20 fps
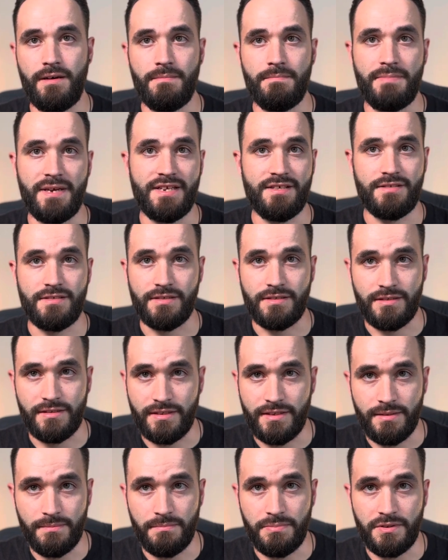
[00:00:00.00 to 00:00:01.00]

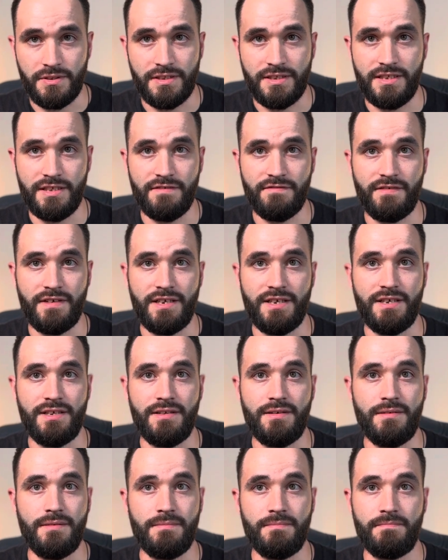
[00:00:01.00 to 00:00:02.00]
basically believe
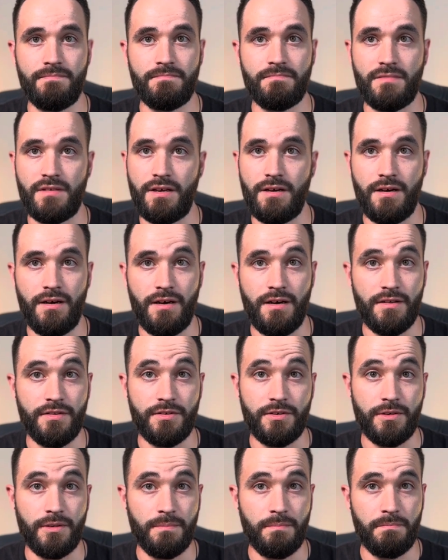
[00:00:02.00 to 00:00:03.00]
in
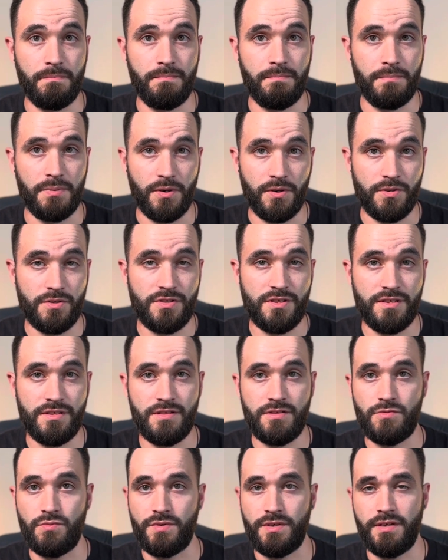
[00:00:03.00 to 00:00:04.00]
other
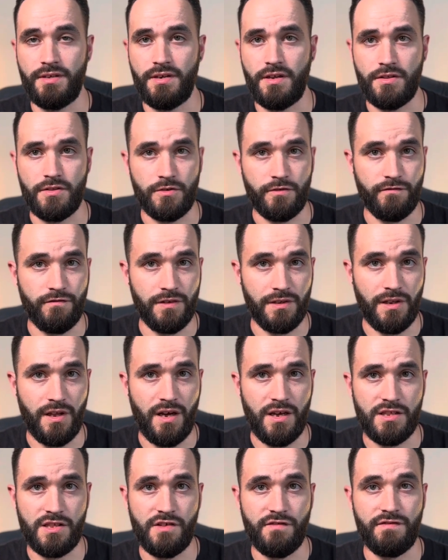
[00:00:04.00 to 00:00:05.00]
persons, in other
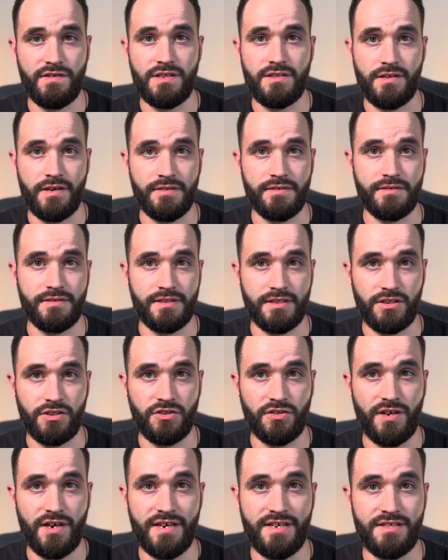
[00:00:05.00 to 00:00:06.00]
philosophies other than
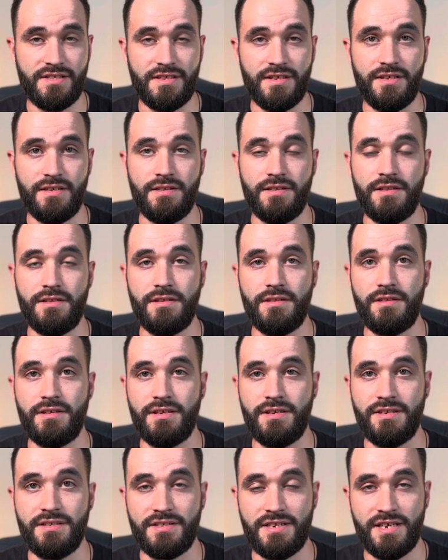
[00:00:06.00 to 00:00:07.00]
Christ. And
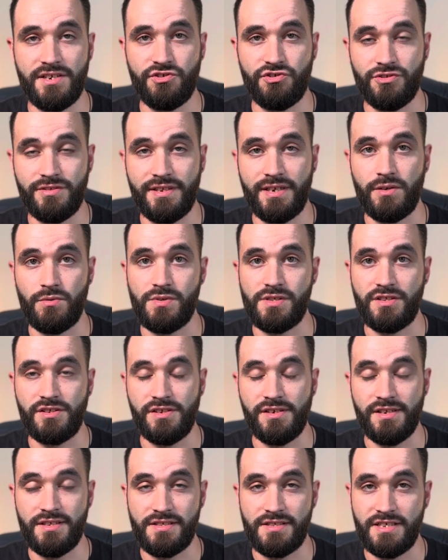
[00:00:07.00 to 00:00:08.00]
the intention there was to
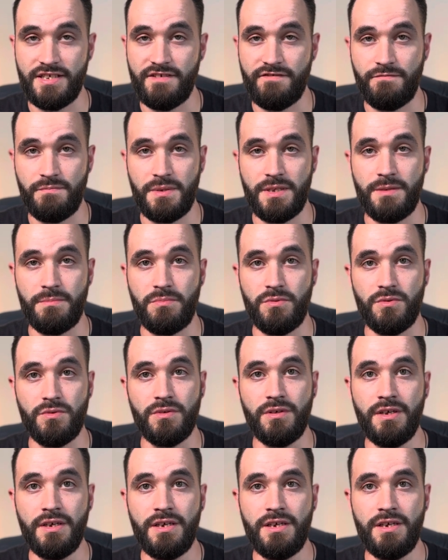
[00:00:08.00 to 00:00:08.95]
deceive people